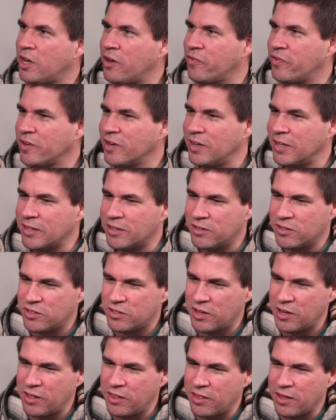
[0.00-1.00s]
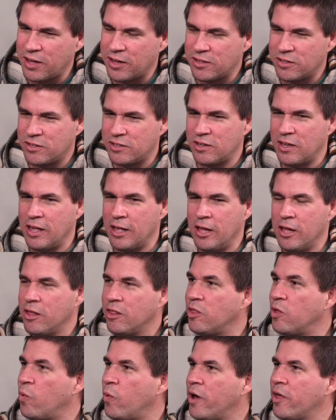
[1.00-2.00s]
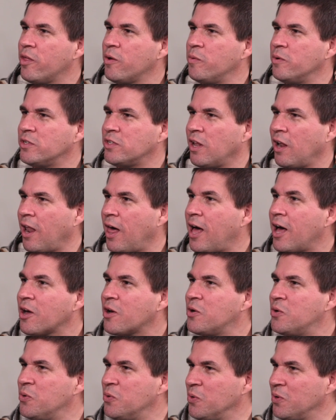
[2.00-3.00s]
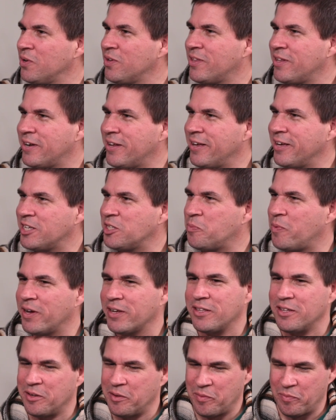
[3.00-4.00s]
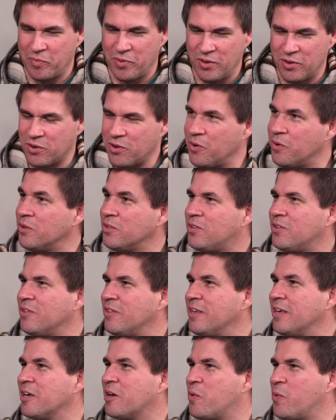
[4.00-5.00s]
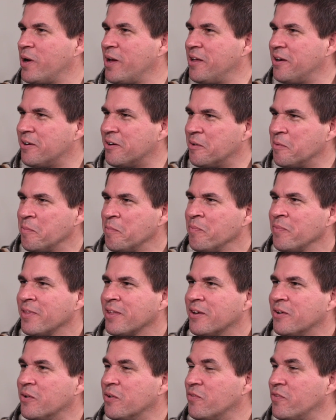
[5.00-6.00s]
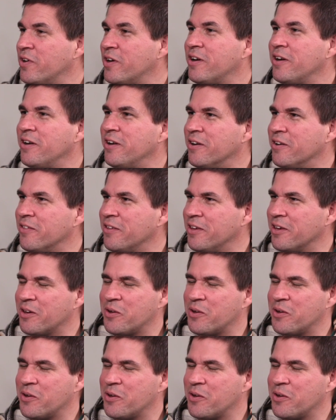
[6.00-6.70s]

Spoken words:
off, I'd like to say that the weather was a lot cooler than I expected. You're going to the equator. We're very near the